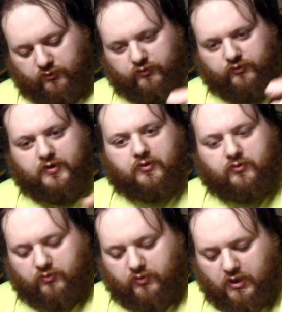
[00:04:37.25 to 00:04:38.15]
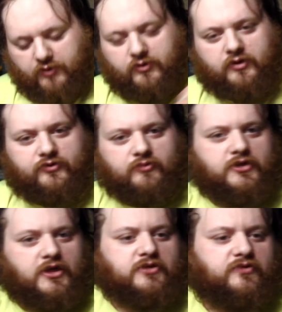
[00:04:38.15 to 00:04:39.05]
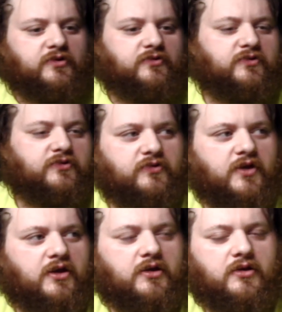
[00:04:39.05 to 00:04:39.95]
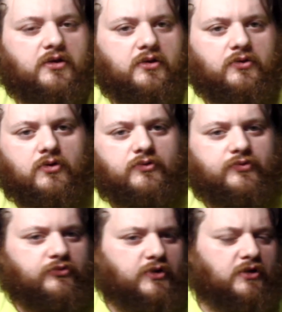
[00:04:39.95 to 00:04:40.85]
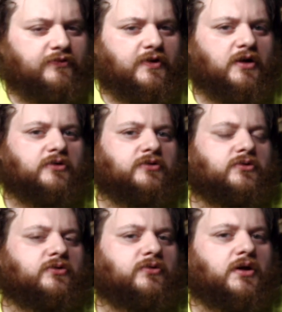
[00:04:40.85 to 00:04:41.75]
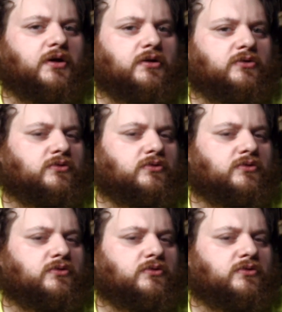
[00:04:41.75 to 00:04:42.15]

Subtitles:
So there are some changes because this is going from center fire to a